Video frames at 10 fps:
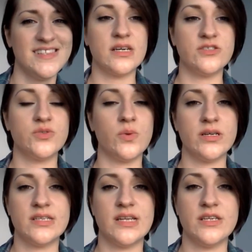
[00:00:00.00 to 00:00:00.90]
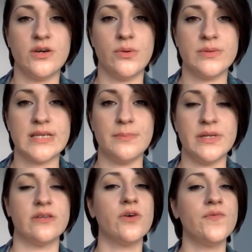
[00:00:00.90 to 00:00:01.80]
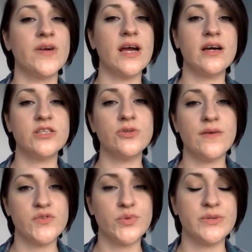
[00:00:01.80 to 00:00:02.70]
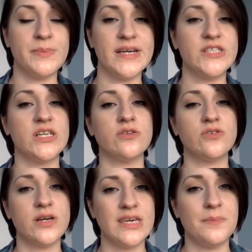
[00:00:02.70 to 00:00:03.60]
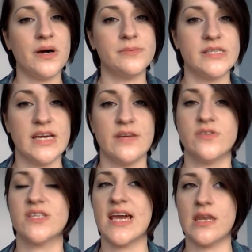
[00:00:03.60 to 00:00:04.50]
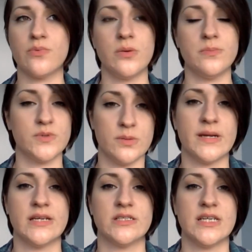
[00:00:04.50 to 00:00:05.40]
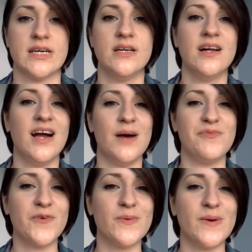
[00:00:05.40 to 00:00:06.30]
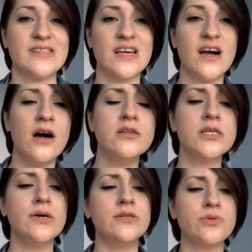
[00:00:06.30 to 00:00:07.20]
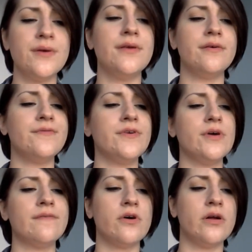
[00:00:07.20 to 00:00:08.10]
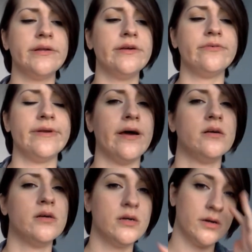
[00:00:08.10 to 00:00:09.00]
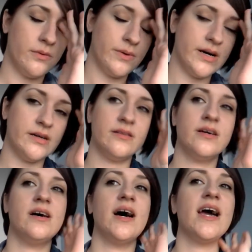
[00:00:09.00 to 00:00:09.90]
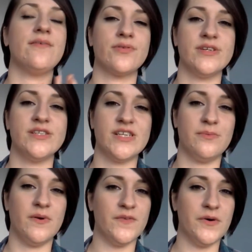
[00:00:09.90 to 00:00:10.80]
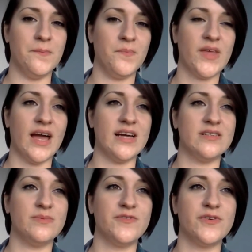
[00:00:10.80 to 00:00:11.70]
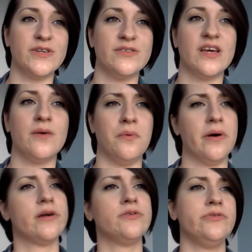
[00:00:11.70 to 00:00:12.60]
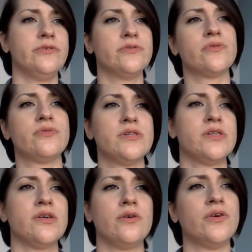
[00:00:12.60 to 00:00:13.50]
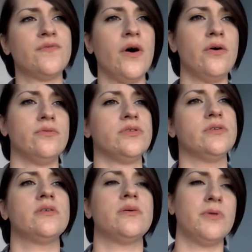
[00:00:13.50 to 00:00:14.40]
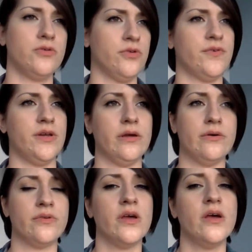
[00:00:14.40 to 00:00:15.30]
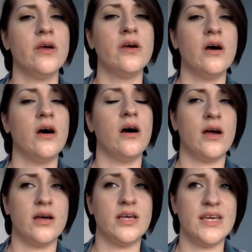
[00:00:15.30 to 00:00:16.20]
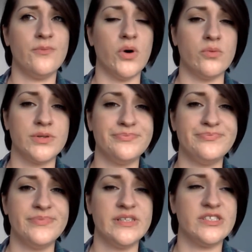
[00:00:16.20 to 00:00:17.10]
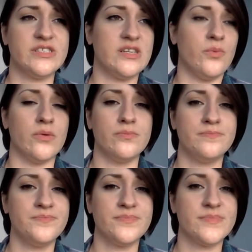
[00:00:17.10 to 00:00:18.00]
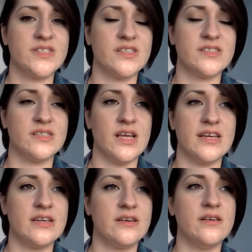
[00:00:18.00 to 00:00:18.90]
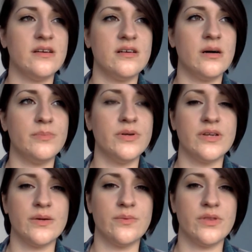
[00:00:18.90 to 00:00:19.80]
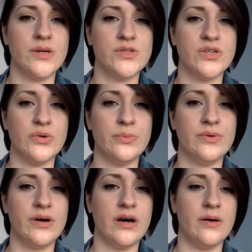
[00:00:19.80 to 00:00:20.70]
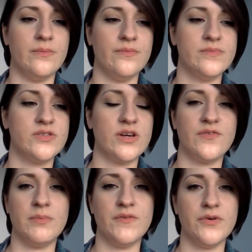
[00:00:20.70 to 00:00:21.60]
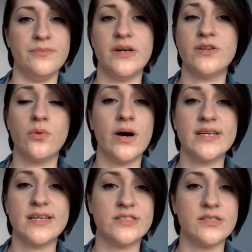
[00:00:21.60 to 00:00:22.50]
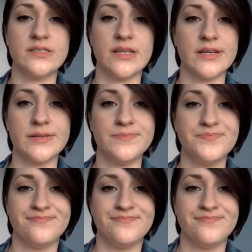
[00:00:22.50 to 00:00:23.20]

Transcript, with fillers: I just wanted to let you know what was happening. Don't forget, I do have a Twitter page and I try and keep it up to date if there's any problems with my internet. And before you ask, how'd you go on Twitter if you haven't got any internet? Well, I have three G on my phone, and before you say, why can't you use your three G on your phone to upload your videos? It won't. It just, it won't. It doesn't like uploading with YouTube um, straight from my phone. I don't know why, it just doesn't like it.